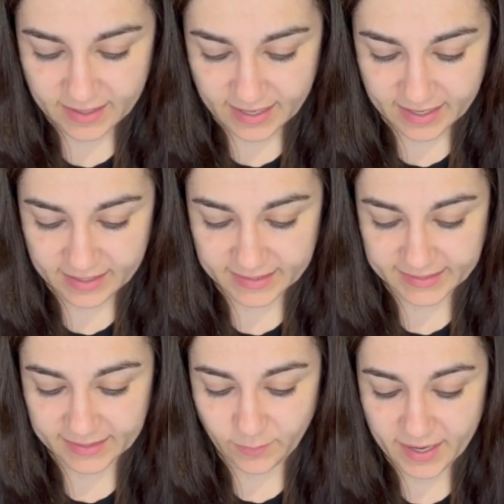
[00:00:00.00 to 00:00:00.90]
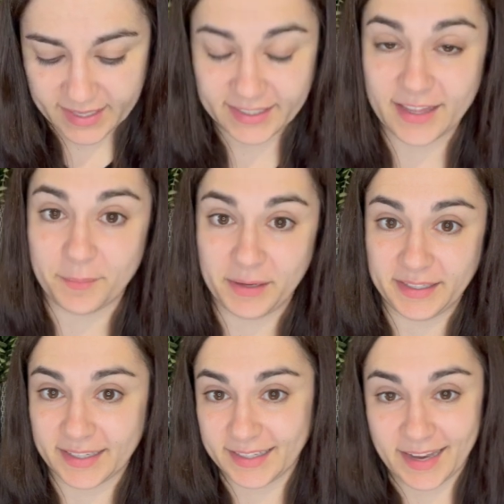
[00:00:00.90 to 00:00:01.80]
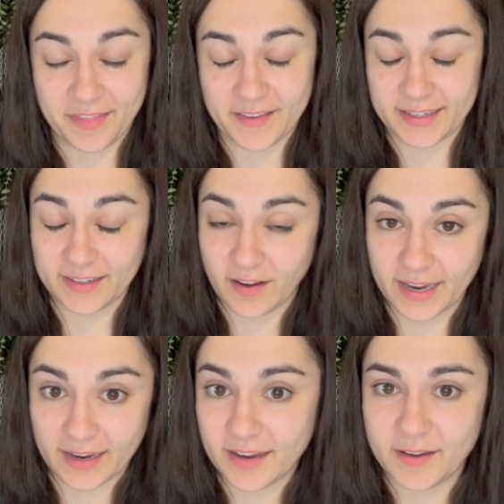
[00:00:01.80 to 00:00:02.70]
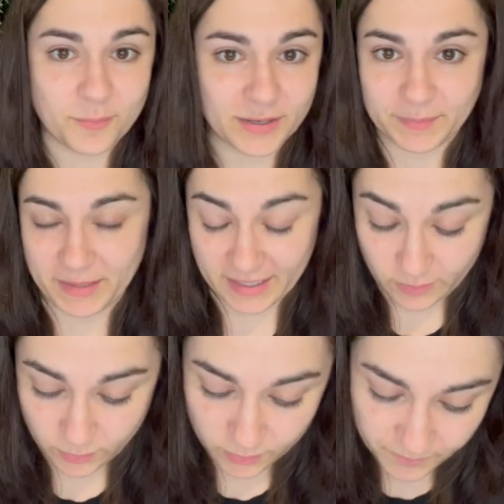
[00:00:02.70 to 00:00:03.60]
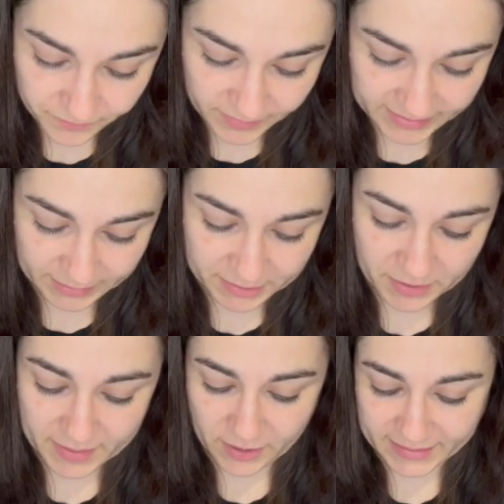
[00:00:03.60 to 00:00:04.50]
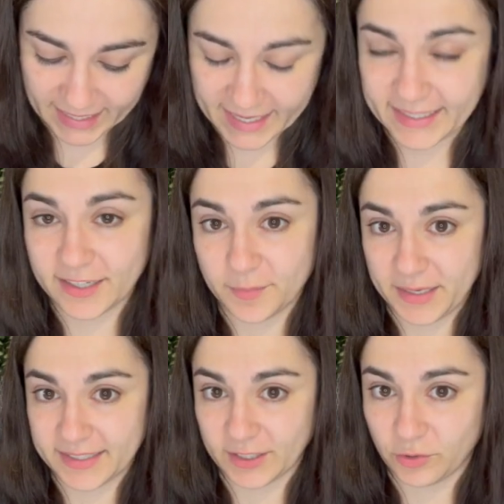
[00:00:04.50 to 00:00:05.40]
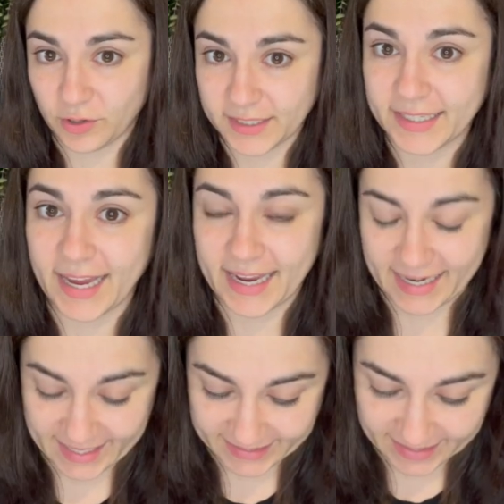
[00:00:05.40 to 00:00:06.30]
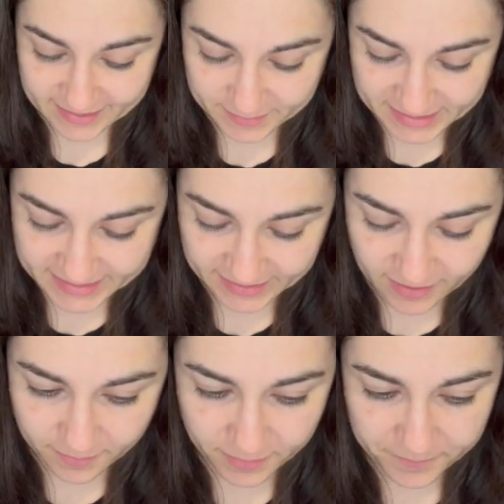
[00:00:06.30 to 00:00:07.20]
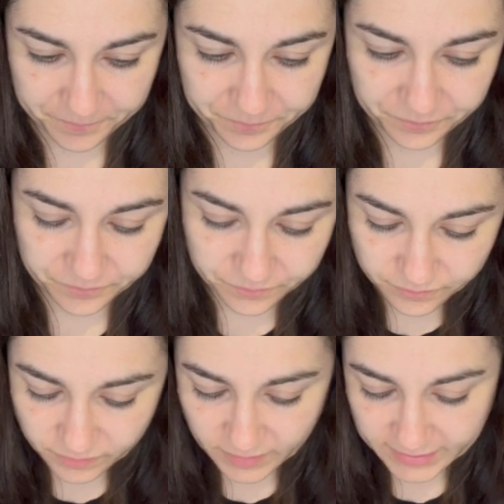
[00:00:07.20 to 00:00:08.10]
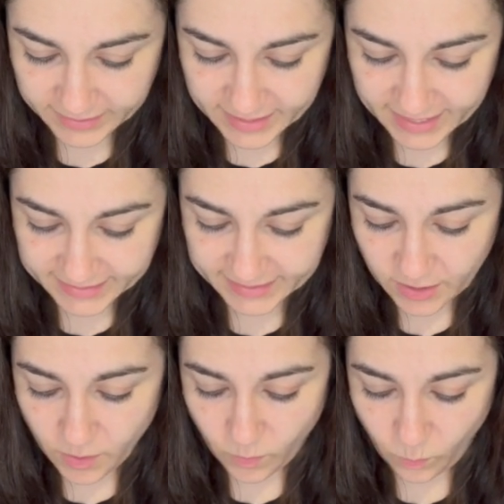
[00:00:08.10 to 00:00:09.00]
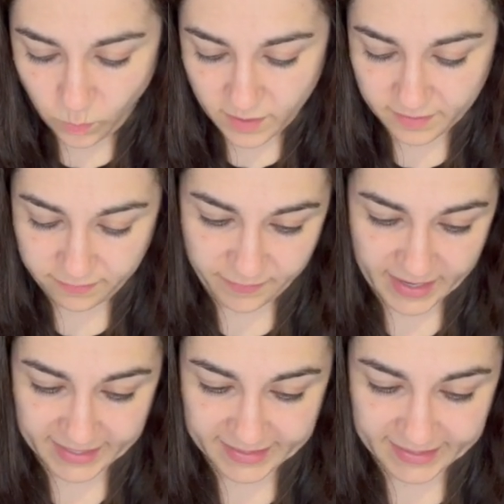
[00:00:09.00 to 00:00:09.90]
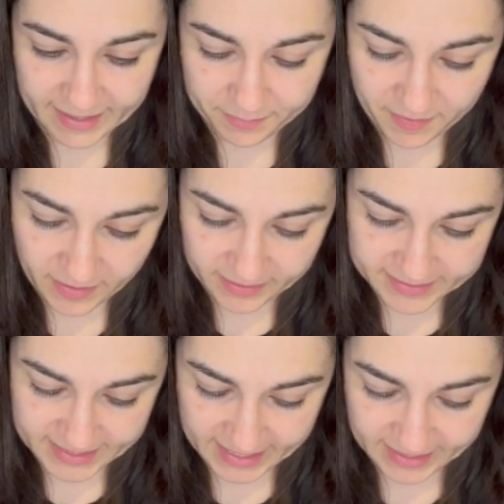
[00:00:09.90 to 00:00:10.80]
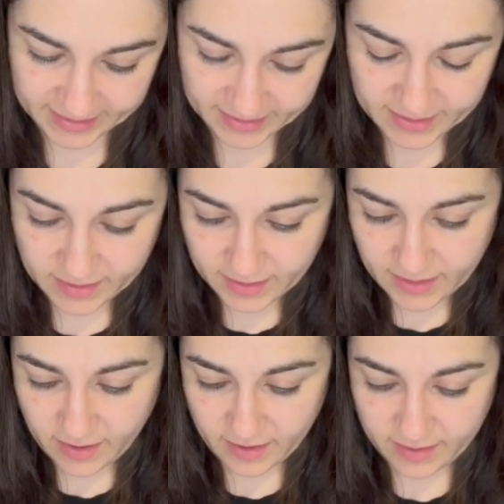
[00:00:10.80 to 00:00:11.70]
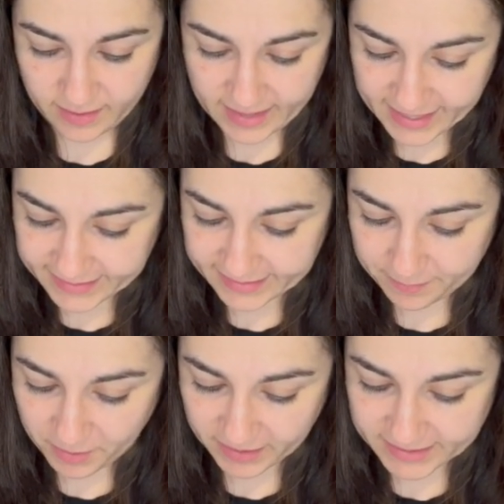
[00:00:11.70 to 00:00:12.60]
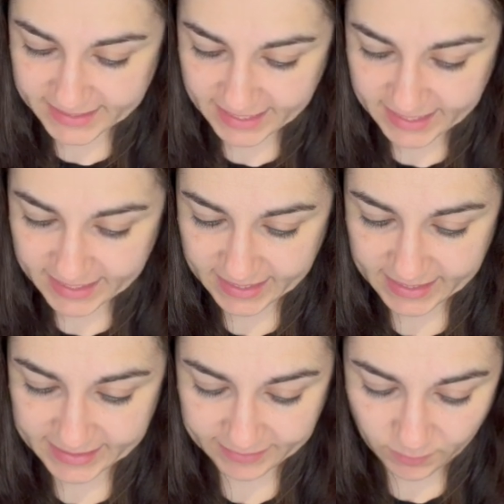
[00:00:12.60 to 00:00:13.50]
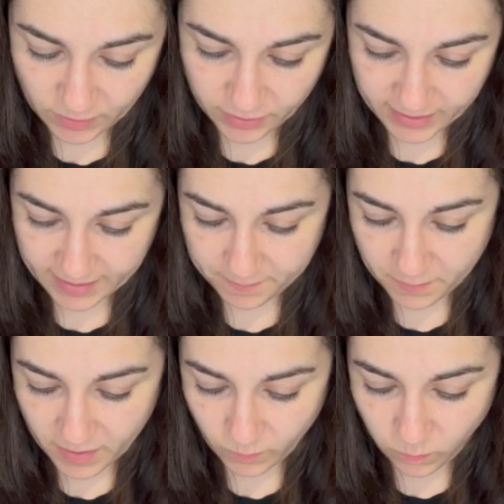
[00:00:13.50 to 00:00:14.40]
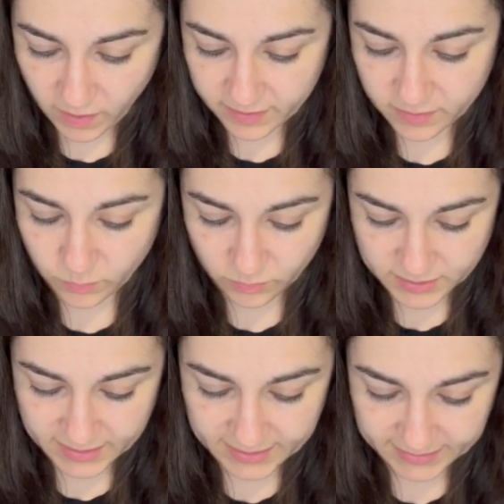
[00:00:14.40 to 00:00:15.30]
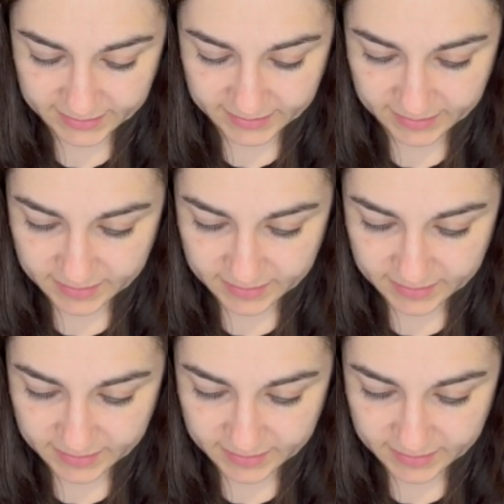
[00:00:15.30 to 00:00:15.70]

And it's a square, so that means its length and its height must be equal. So I know it goes 8 centimeters across and 8 centimeters up. So that's one first step that I could take. And next step I could take is look at my y coordinates.